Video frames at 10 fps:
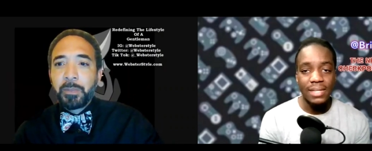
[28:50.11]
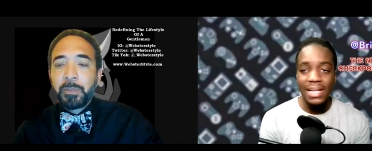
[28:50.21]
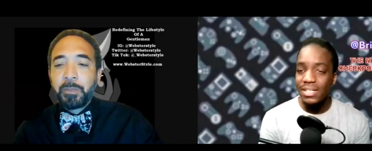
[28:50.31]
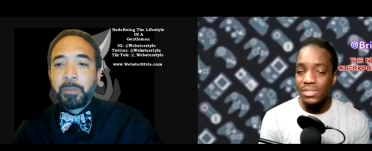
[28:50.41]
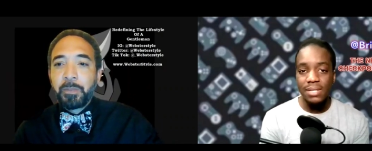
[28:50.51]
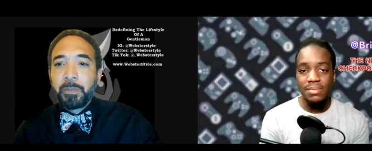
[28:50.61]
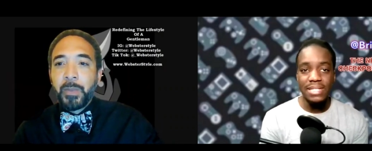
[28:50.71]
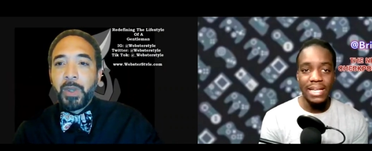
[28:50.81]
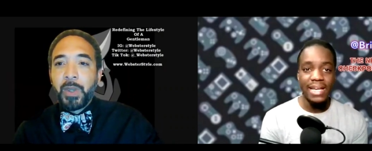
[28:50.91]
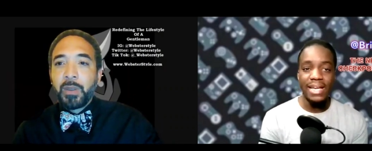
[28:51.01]
Speaker 1: That's what I'm
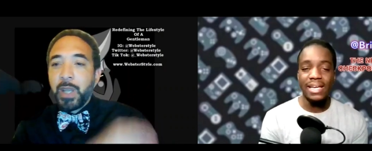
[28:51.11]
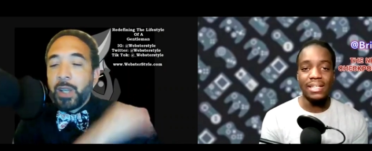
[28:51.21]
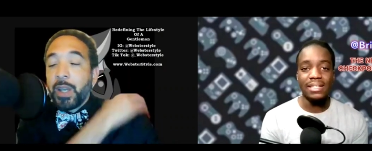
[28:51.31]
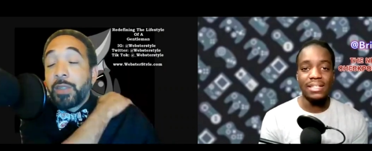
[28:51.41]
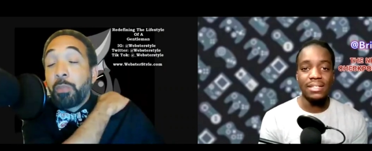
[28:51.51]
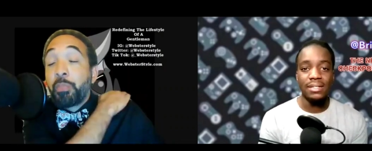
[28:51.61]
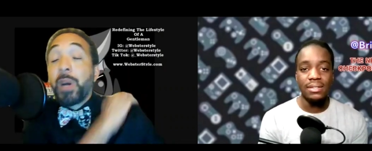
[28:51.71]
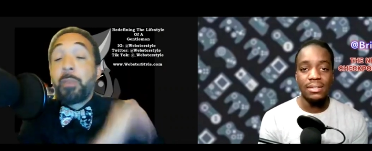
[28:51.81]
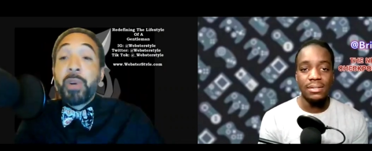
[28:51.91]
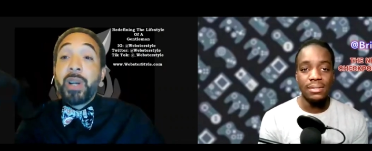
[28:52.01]
saying. Yeah,
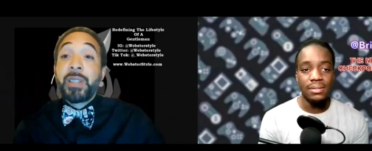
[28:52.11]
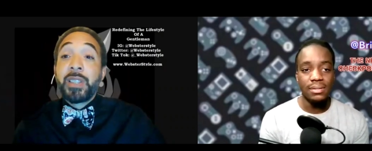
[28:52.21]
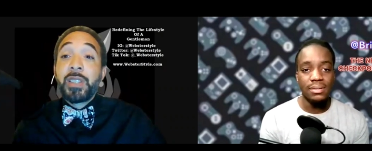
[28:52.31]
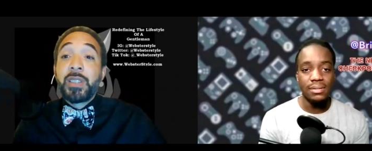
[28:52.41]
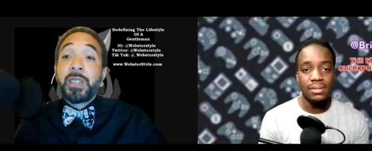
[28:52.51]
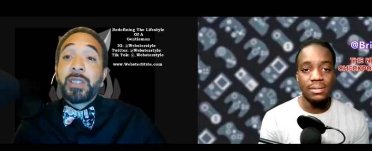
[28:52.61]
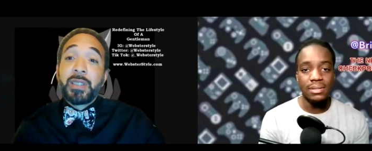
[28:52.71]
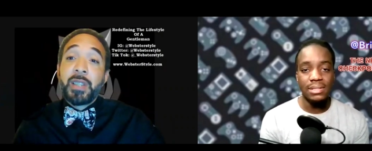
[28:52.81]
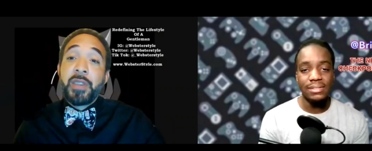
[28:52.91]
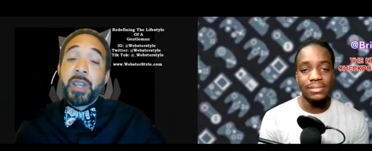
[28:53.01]
but but this is this is
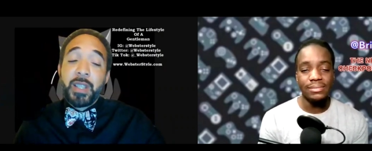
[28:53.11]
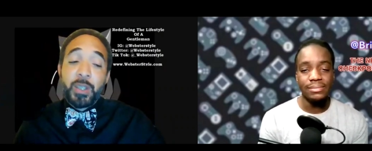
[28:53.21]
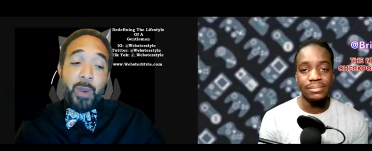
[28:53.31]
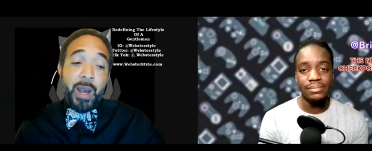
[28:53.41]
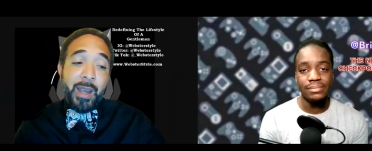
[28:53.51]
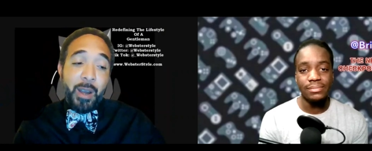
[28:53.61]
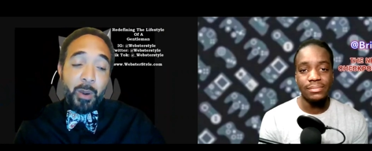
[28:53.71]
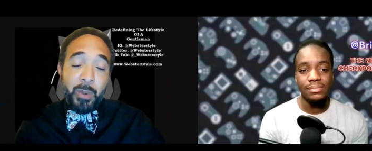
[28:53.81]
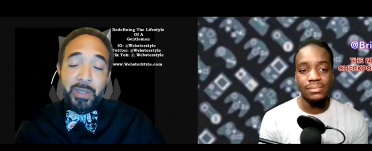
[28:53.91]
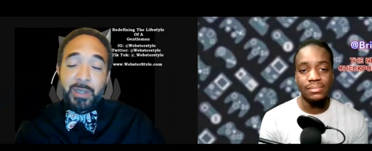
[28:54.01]
the thing. This is why I
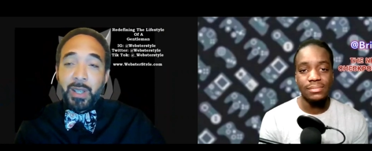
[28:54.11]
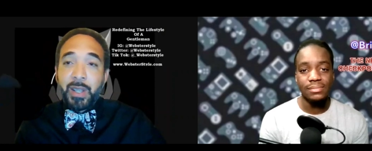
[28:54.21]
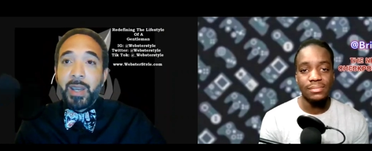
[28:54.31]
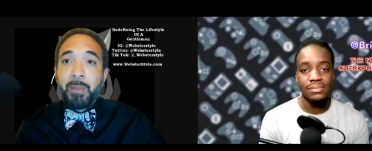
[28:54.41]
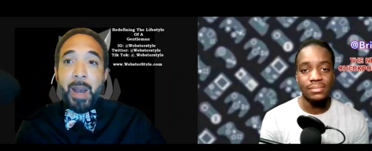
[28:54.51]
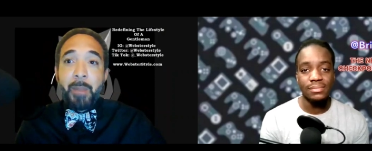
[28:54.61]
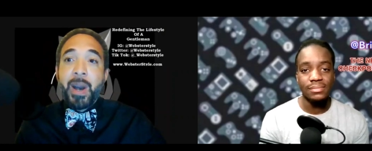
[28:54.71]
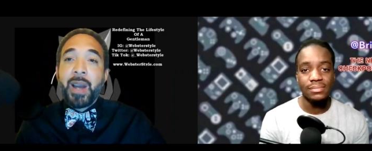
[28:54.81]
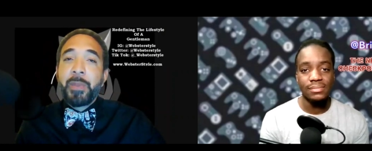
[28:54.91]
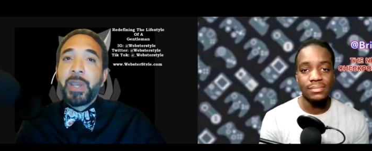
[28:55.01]
always say that in my
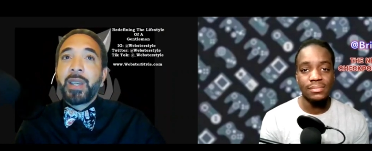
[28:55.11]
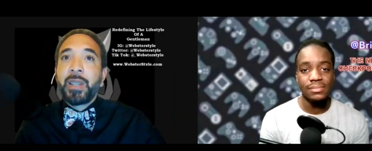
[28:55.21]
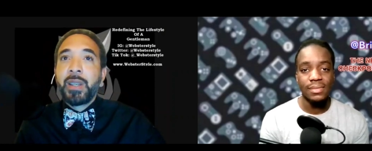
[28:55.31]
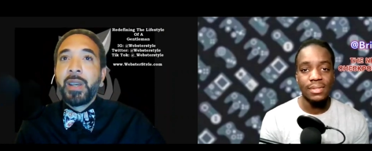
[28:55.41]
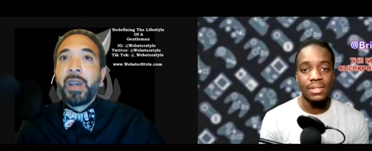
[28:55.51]
mind, I'm thinking